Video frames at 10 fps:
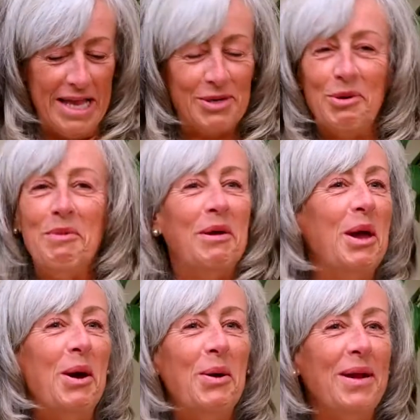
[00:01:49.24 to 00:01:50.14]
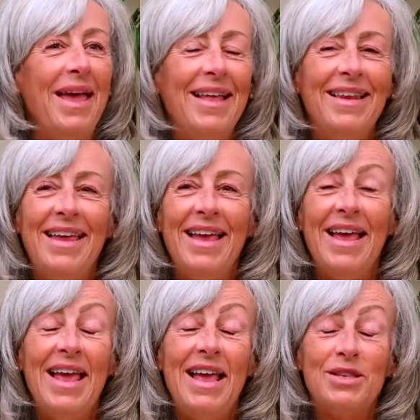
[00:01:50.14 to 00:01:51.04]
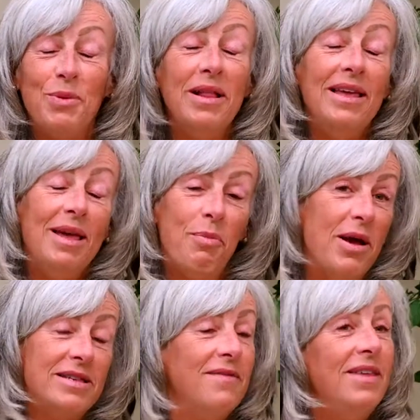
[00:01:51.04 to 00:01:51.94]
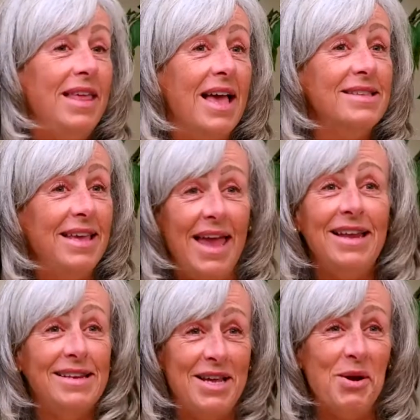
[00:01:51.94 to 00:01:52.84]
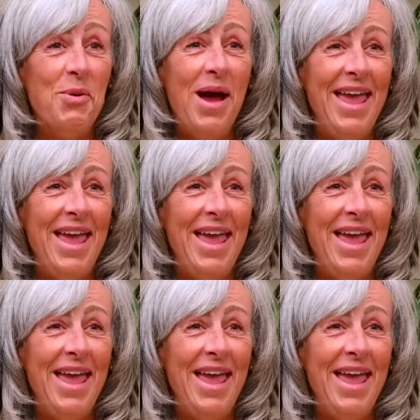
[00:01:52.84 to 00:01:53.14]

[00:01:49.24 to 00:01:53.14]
ice cream cone and it's really impressive that he hasn't gained a ton of